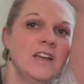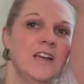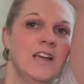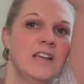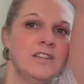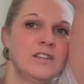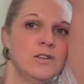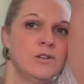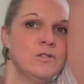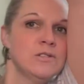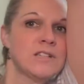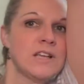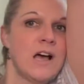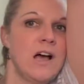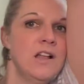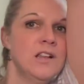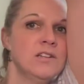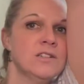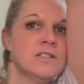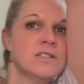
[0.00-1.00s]
at those
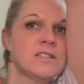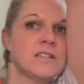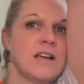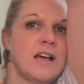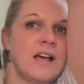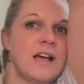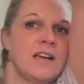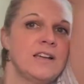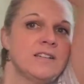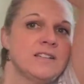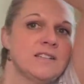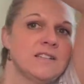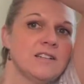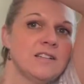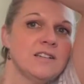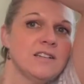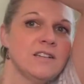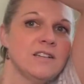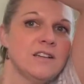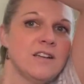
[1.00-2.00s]
colors, guys.
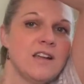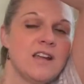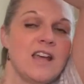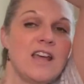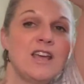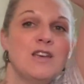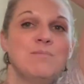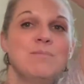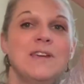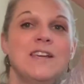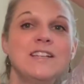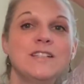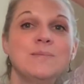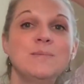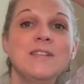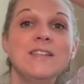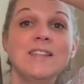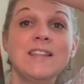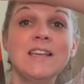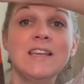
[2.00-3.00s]
It makes
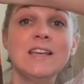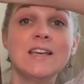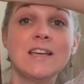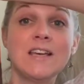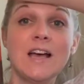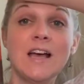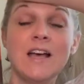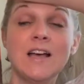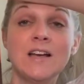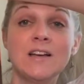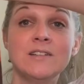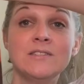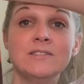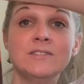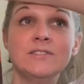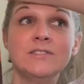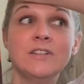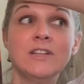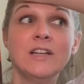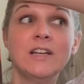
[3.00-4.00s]
me think of
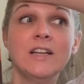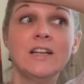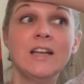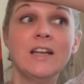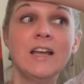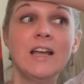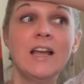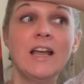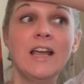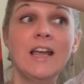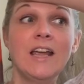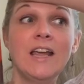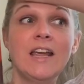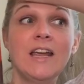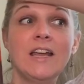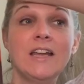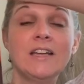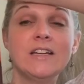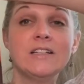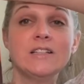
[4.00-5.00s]

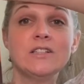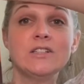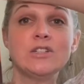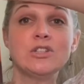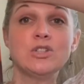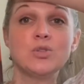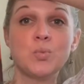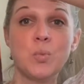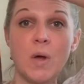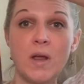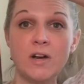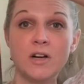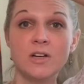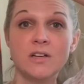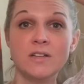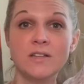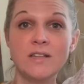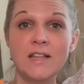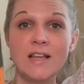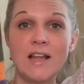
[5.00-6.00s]
a
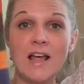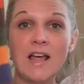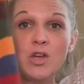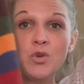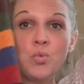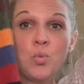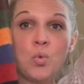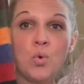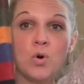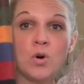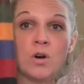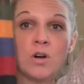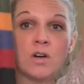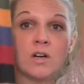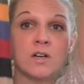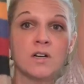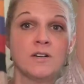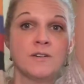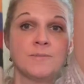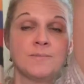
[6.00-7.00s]
sweater that I
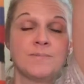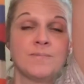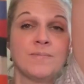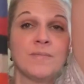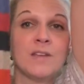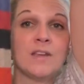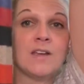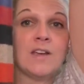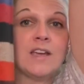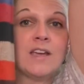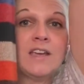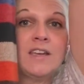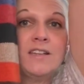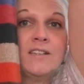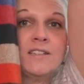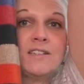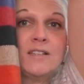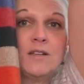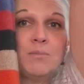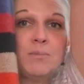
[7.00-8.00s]
wore in
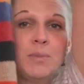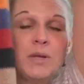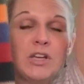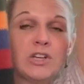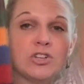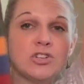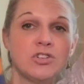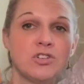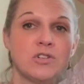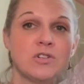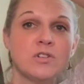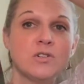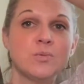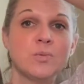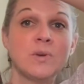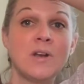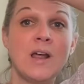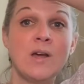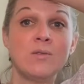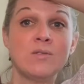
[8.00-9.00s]
some pictures
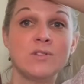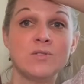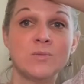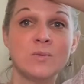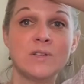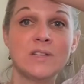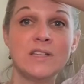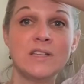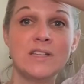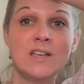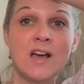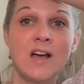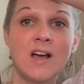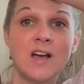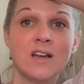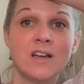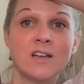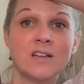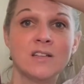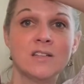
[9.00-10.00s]
when I was really
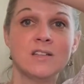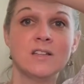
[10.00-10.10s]
young.